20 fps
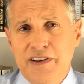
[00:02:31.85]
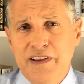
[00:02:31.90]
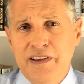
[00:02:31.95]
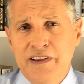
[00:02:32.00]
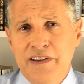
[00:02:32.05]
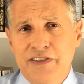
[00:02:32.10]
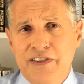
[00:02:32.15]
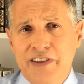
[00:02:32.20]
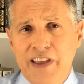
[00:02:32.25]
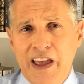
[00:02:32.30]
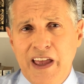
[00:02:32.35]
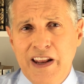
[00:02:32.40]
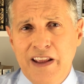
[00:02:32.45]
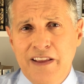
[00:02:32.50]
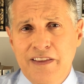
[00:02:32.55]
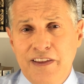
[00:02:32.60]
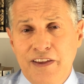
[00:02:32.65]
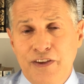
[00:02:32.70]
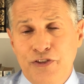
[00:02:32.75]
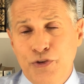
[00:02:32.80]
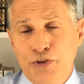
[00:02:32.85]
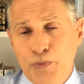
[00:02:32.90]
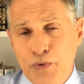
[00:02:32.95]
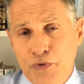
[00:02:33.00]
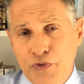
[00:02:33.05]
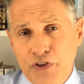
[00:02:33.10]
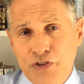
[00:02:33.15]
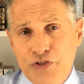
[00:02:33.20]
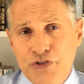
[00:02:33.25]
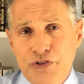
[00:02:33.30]
is getting the
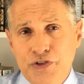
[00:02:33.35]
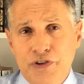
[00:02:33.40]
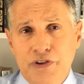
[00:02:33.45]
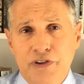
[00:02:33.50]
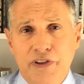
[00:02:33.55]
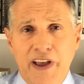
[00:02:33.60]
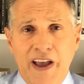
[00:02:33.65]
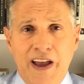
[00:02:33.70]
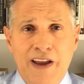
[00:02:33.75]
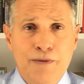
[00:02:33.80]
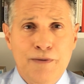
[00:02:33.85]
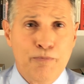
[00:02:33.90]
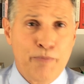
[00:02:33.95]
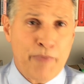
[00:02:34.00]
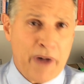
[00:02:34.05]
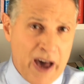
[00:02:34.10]
superficial and